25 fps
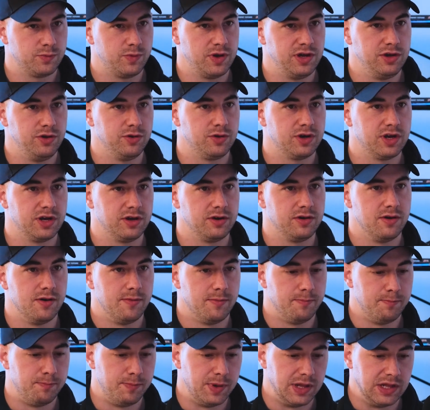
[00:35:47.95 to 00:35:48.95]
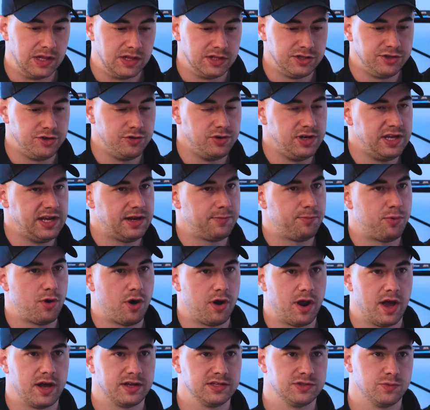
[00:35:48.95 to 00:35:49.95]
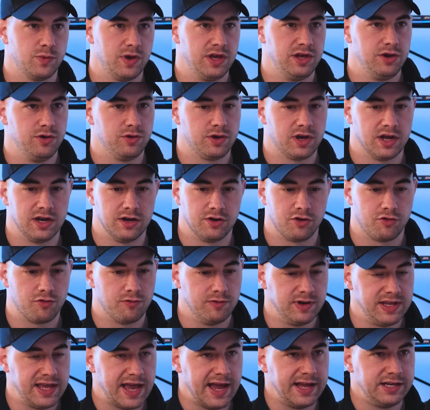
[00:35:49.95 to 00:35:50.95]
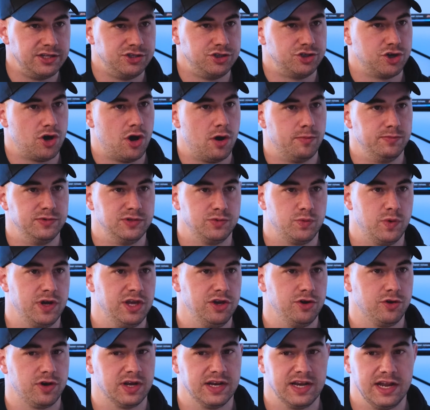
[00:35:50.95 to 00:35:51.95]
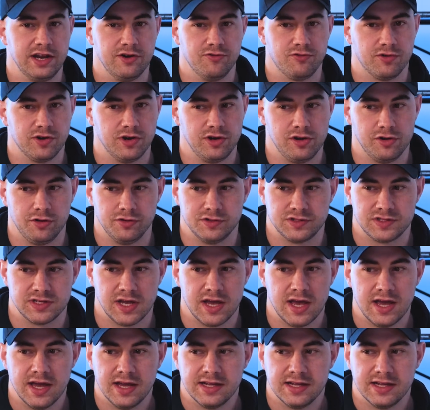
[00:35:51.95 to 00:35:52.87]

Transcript: where you can build unique products, where you can create jobs, where you can introduce